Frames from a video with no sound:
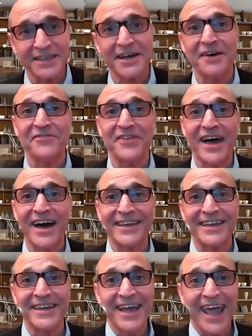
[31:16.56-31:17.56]
Silicon
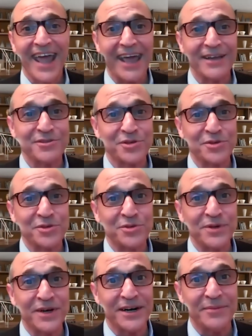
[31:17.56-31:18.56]
Valley, and
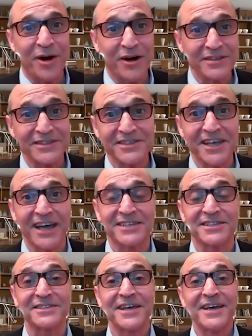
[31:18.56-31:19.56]
to Austin,
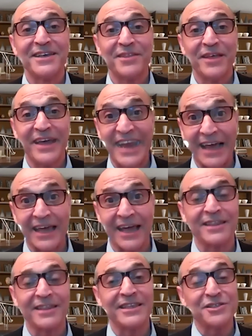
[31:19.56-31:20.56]
Texas, and
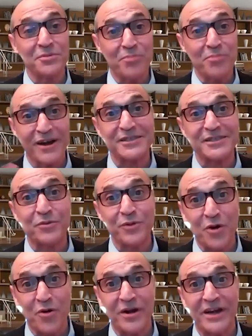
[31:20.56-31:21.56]
LA. These are the markets that
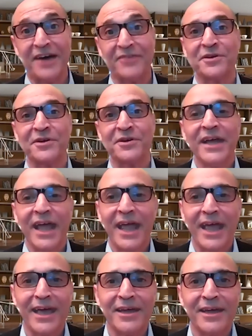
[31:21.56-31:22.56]
we're going after. Wow.
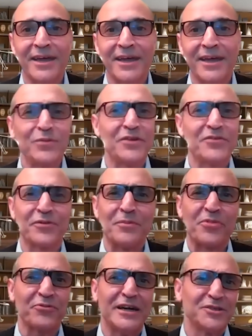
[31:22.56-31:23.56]
And we went
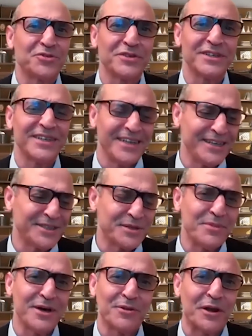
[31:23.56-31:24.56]
from 300
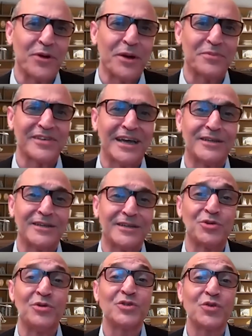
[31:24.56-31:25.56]
hits a month on our
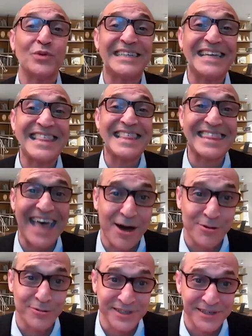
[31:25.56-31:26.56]
website to
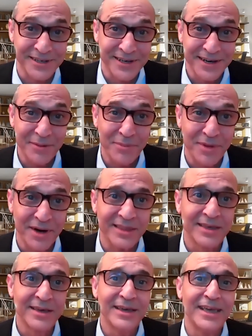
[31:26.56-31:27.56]
20,000 a
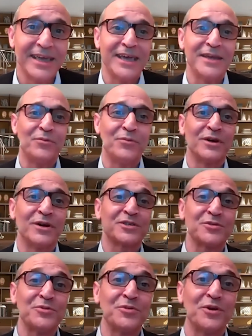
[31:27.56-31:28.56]
month. And
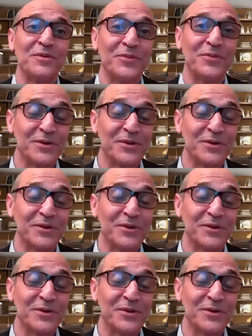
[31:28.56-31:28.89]
we're soon